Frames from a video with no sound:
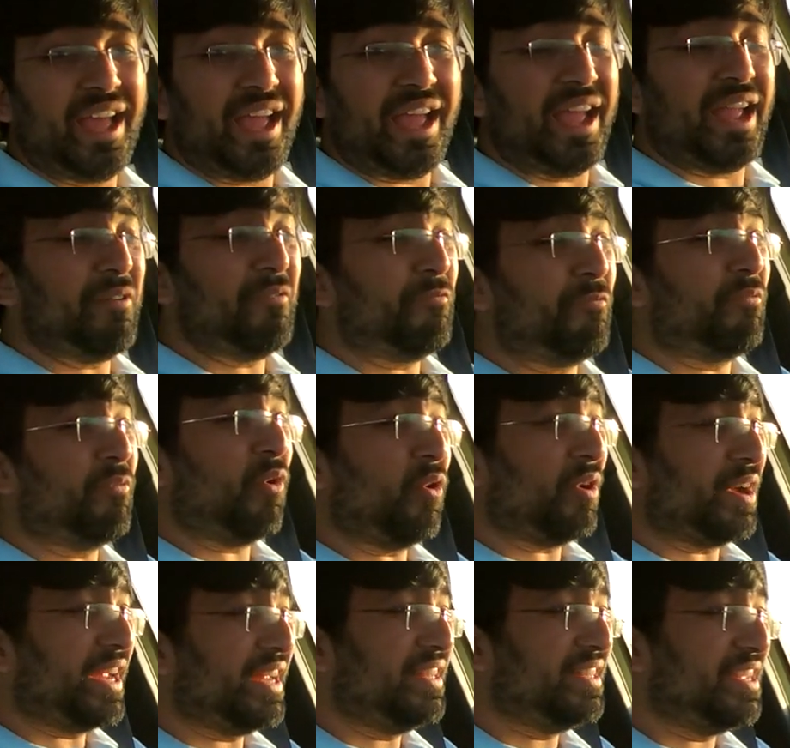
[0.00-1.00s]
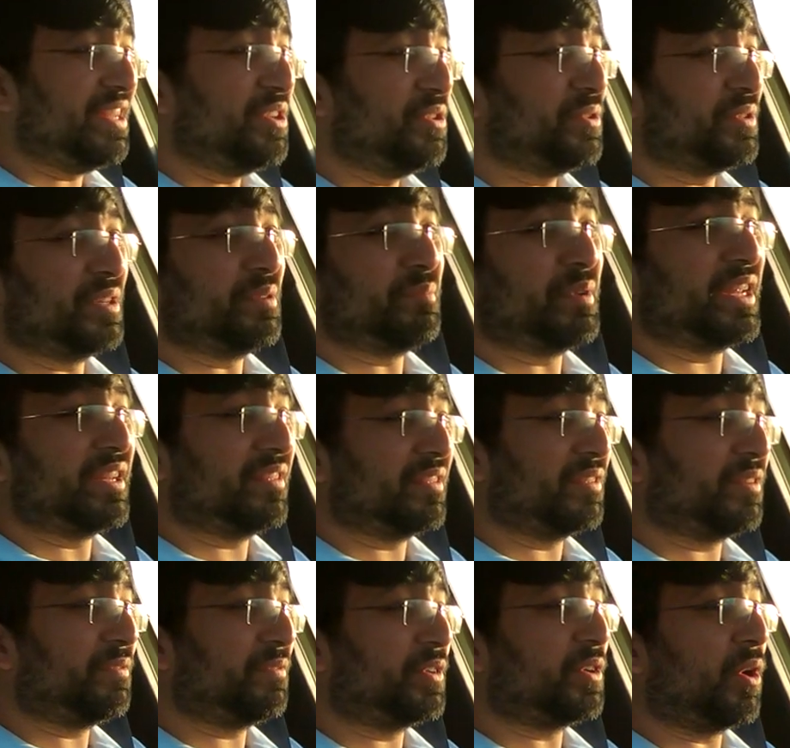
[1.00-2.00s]
and 480 newton meters
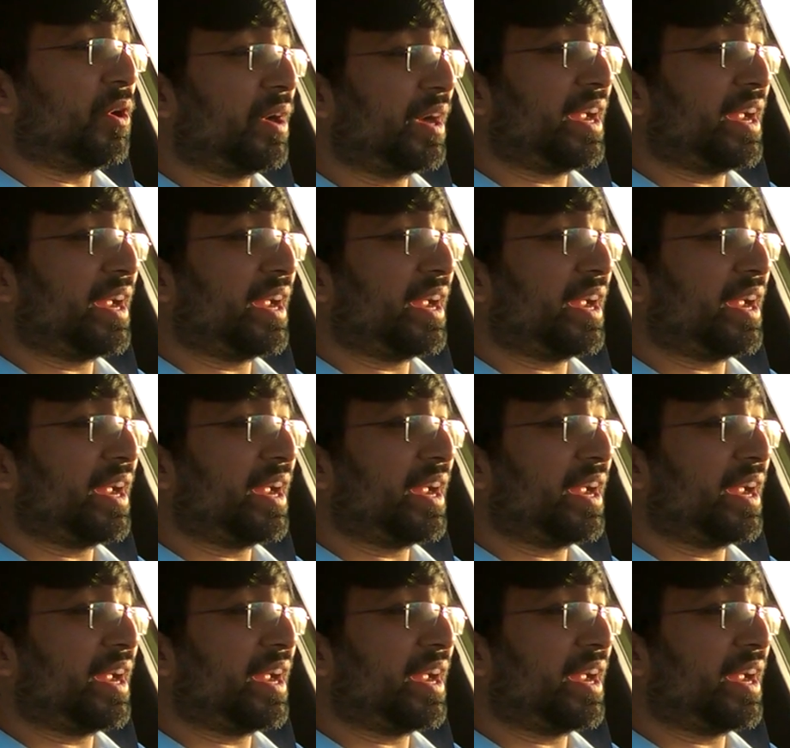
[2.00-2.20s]
of torque,